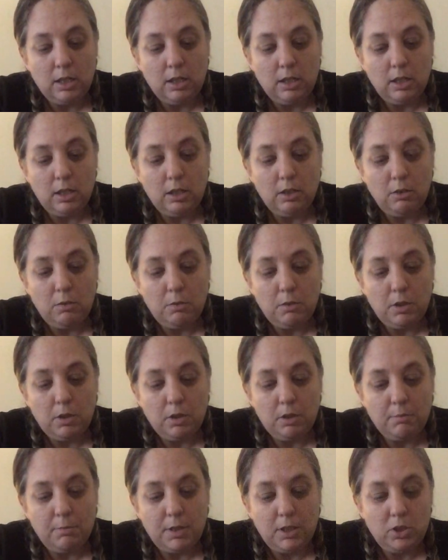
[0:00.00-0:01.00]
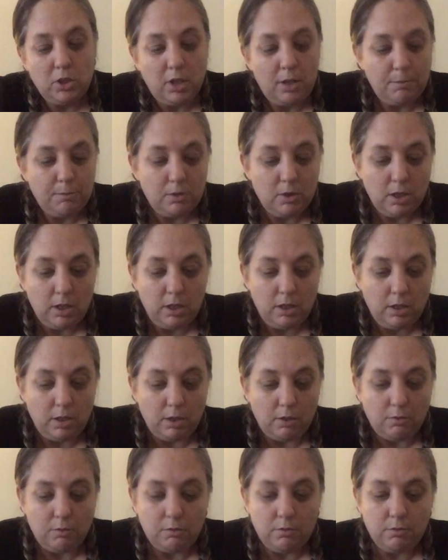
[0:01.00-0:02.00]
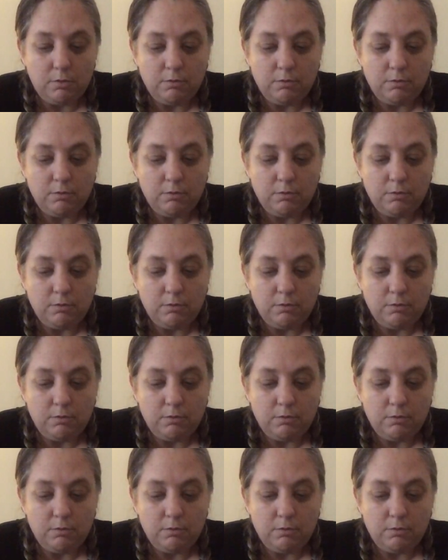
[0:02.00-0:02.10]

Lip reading: Where did my chapter 9 go?